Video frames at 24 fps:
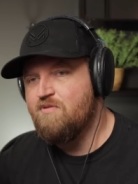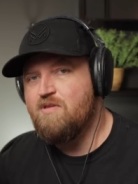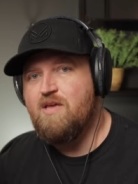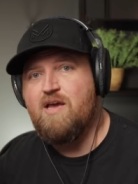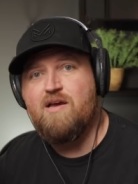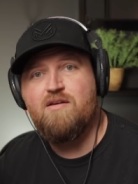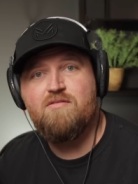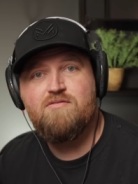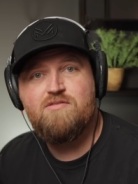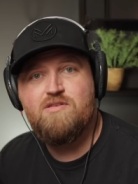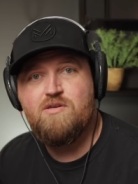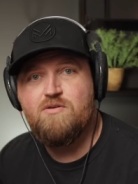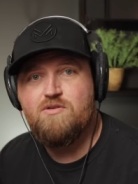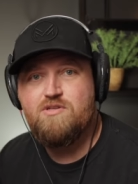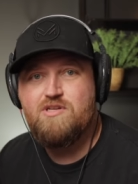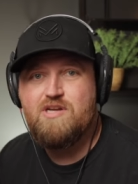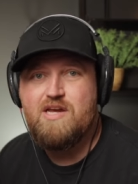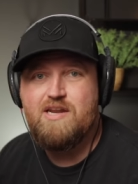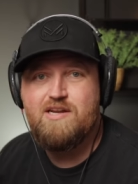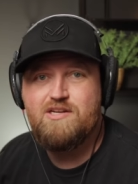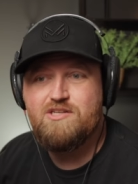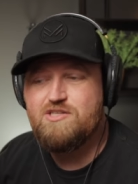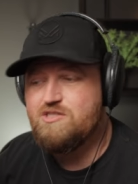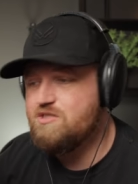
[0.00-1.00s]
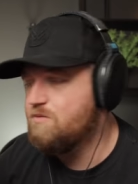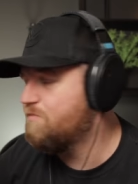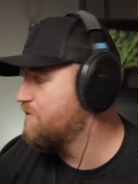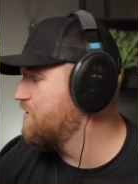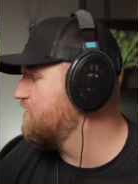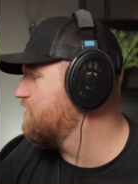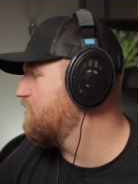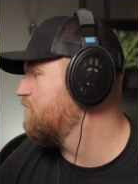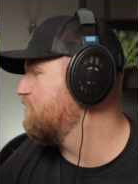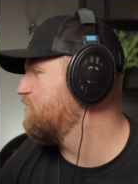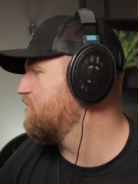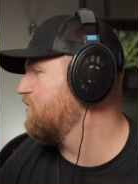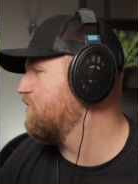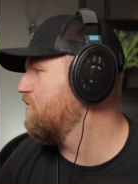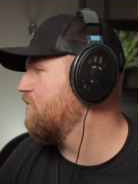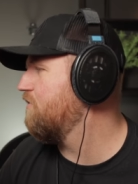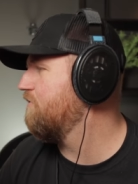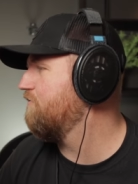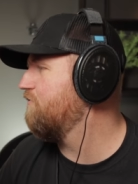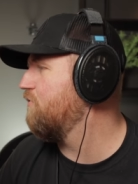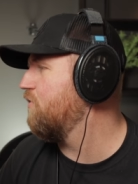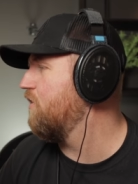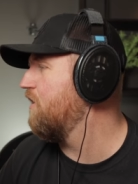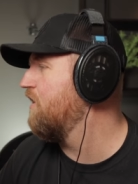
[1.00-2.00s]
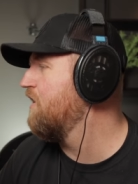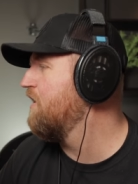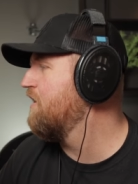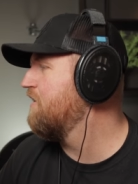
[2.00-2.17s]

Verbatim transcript: yeah, so it kind of just depends on what you're going for.